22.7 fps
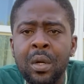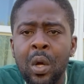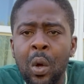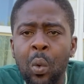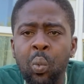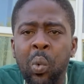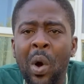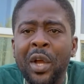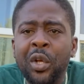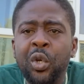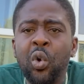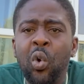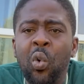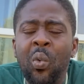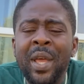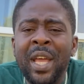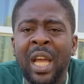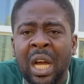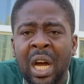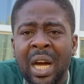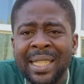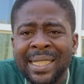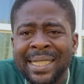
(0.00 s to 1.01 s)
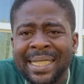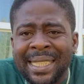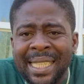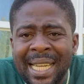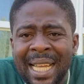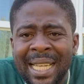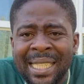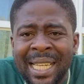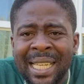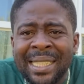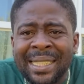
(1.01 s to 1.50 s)
What do we
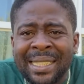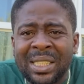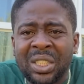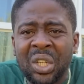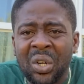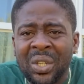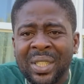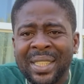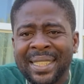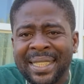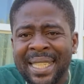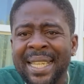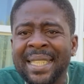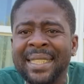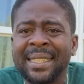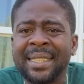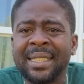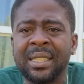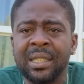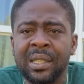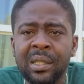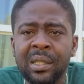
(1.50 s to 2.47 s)
consider as success?